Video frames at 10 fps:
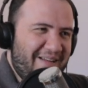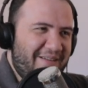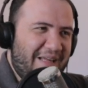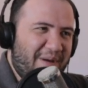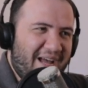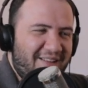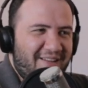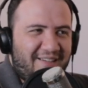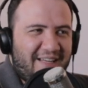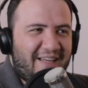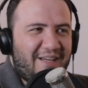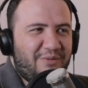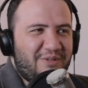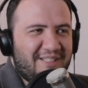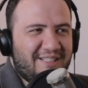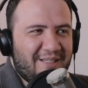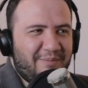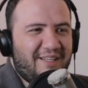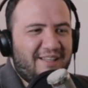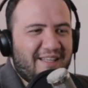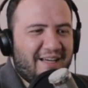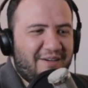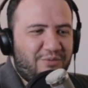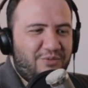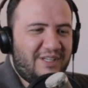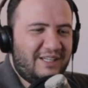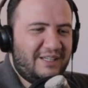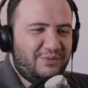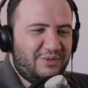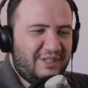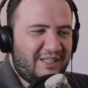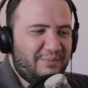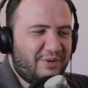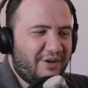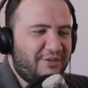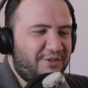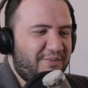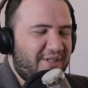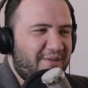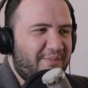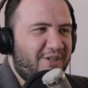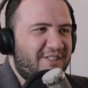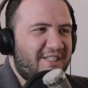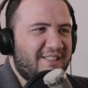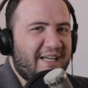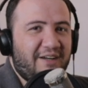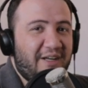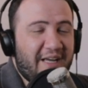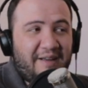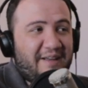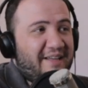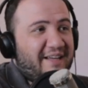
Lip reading: Back in the day, it was something that really, really bothered me, because it's like, hey,